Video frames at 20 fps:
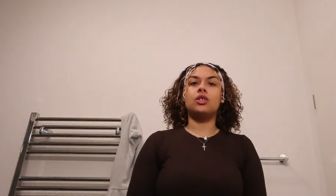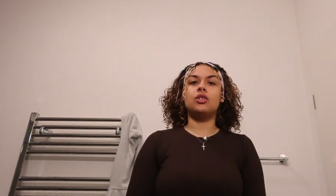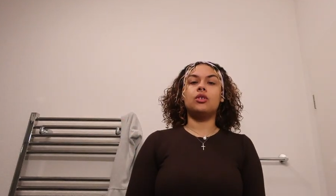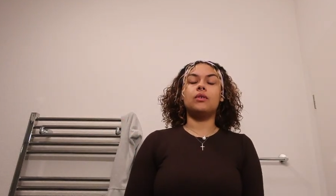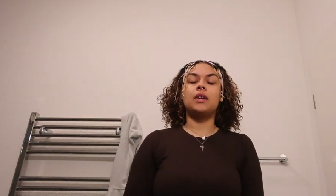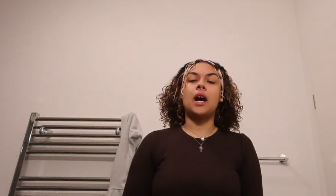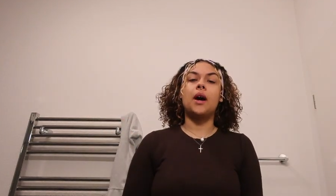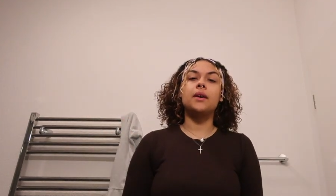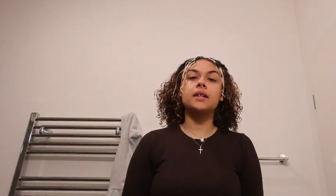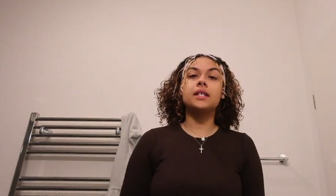So
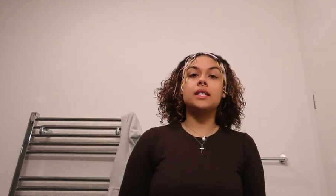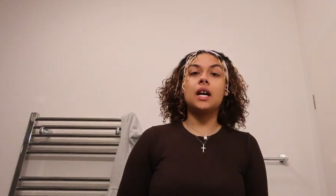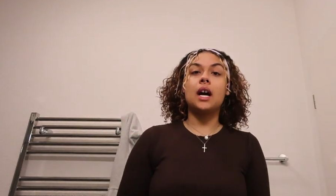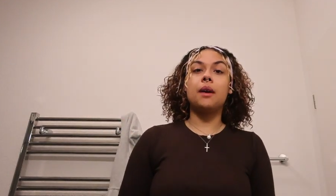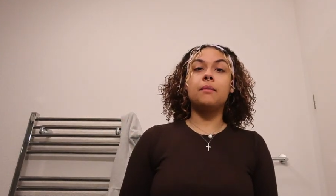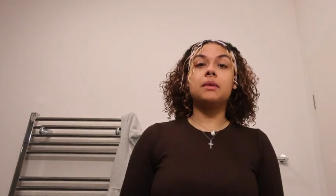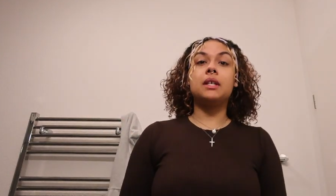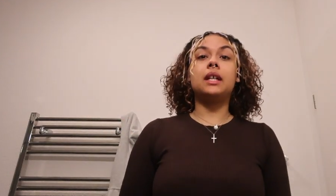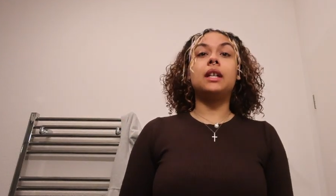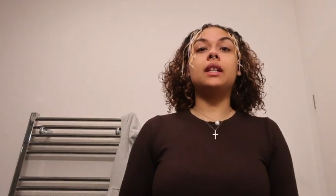now it's
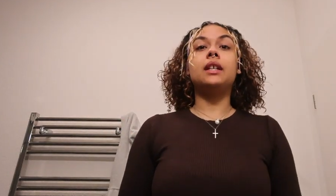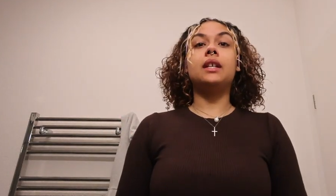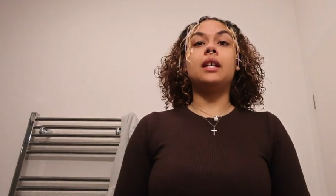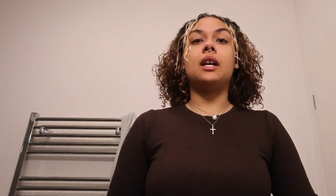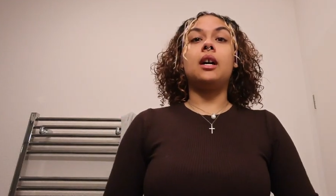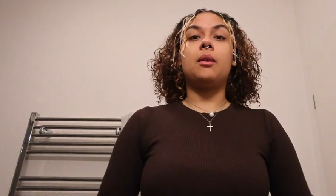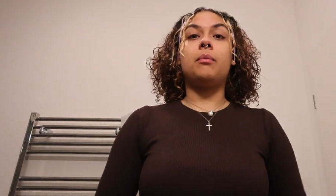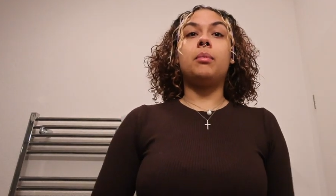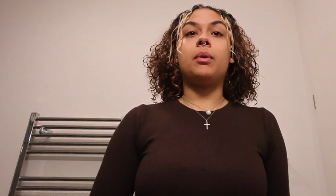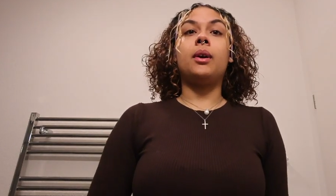time to clean
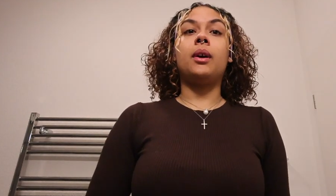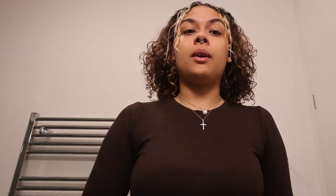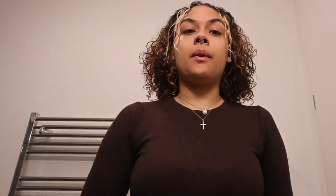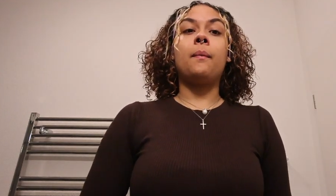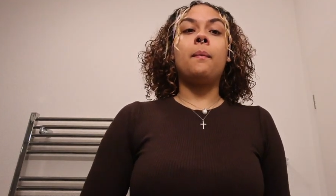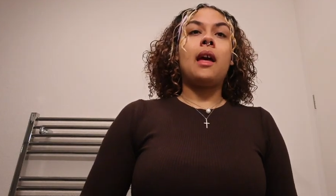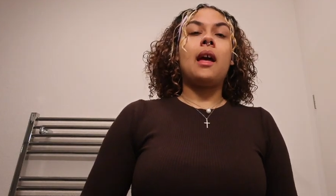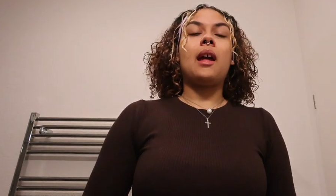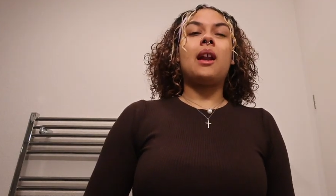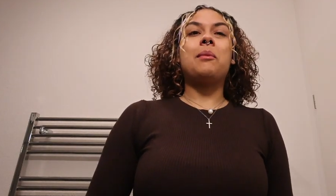up.
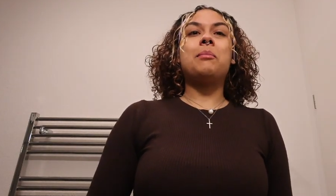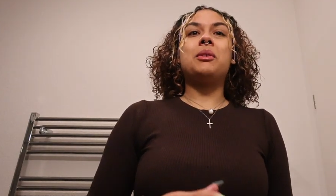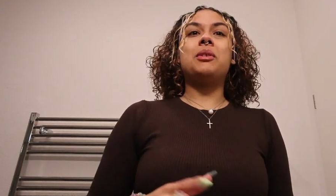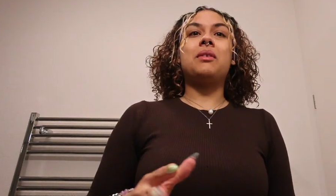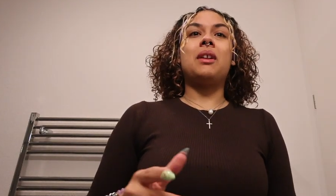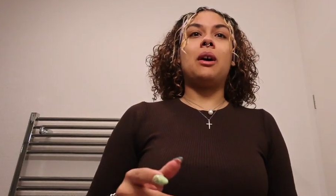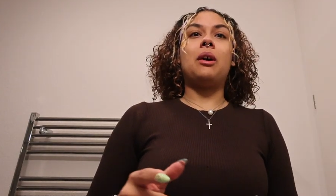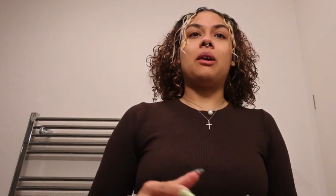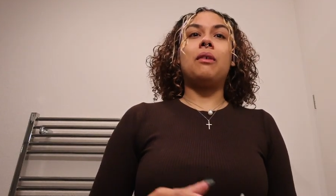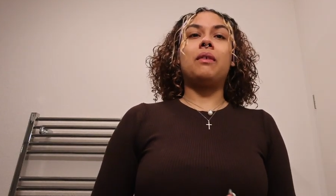And I'm gonna do
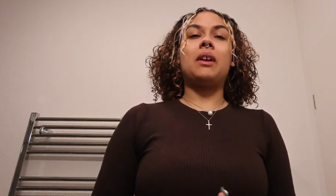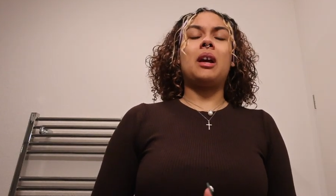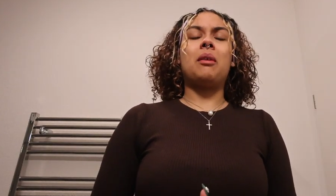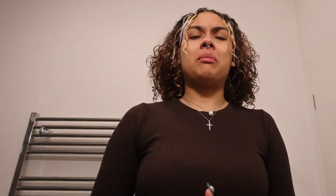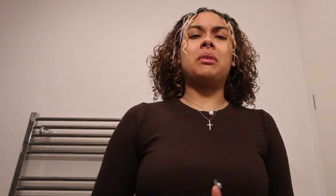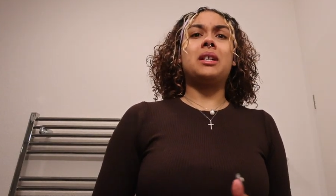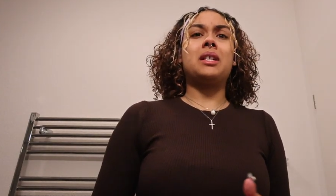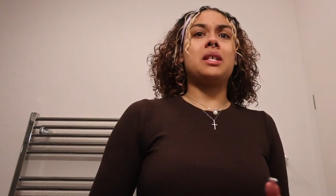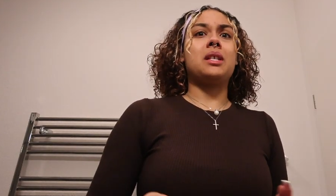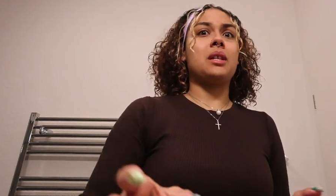that off camera
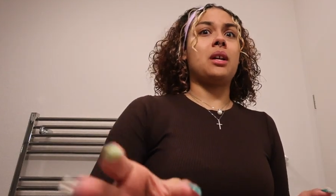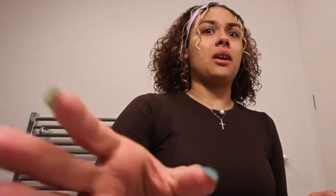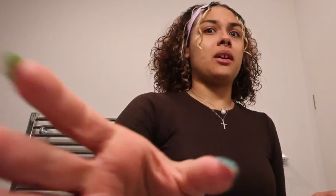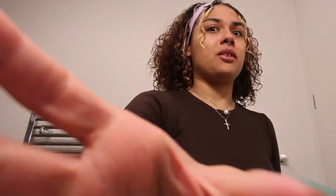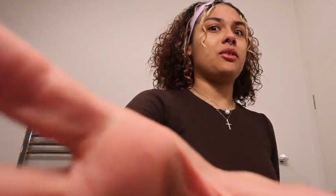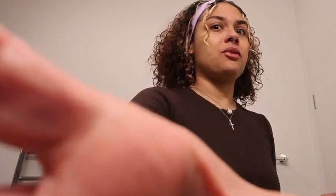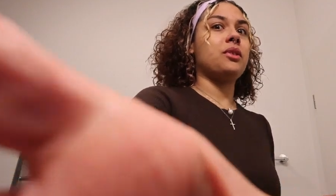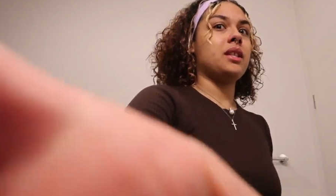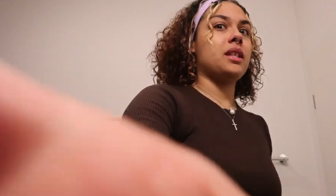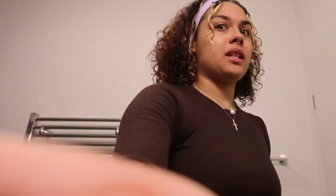because it's not
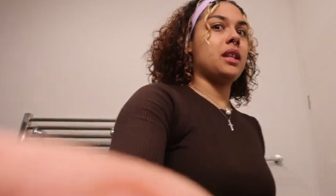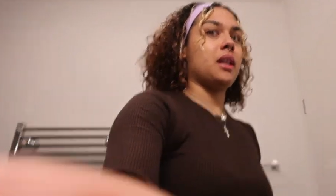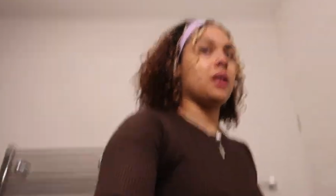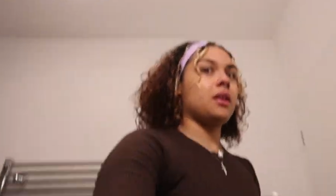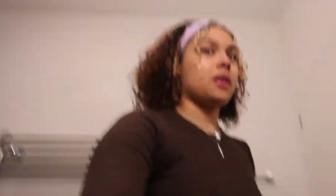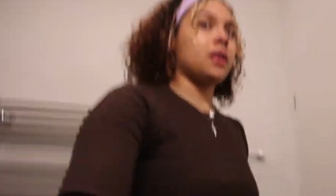interesting.